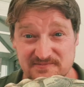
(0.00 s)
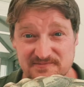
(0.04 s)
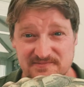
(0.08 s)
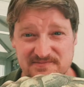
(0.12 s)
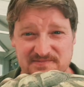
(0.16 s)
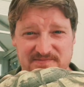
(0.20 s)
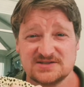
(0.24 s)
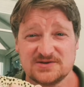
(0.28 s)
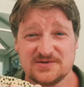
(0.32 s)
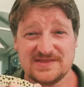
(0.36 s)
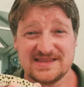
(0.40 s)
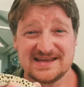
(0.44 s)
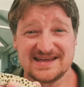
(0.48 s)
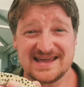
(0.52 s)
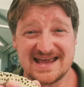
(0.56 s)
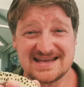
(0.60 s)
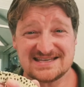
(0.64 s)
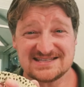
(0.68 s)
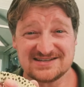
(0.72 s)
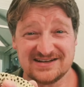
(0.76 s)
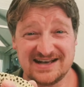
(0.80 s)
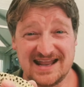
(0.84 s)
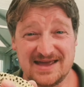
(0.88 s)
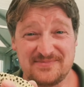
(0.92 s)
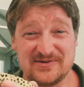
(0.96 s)
So in the case
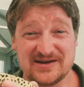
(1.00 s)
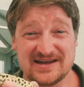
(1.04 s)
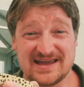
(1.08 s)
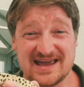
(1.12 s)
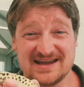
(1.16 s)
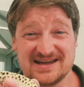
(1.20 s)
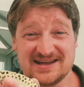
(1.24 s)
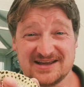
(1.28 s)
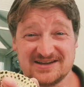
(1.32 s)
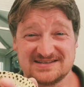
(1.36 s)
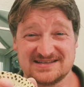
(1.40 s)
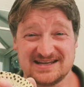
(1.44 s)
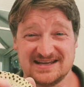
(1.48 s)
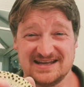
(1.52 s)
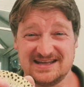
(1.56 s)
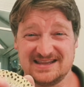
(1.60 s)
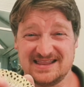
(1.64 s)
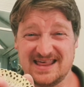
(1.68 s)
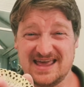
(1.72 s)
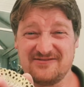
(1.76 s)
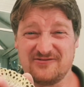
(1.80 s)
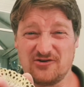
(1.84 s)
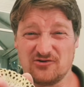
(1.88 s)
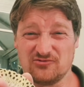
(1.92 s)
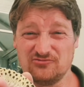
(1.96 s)
of leopard geckos here,
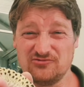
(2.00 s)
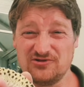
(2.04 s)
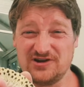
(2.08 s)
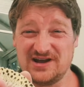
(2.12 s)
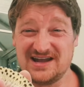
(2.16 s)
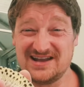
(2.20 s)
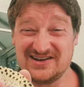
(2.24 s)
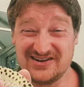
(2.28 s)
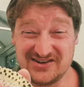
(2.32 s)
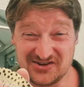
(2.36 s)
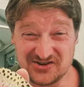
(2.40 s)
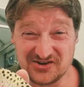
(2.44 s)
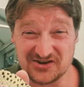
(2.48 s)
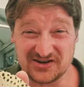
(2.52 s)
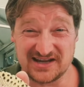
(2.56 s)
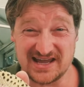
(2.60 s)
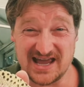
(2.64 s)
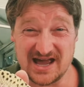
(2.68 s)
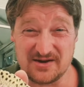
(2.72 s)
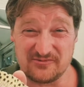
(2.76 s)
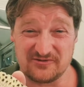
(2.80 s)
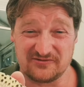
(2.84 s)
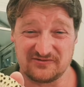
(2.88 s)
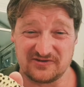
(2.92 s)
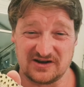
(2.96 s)
they've got really good
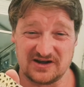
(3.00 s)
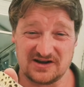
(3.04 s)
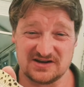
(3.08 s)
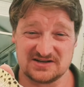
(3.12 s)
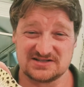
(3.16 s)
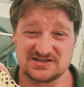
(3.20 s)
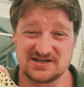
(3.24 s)
camouflage.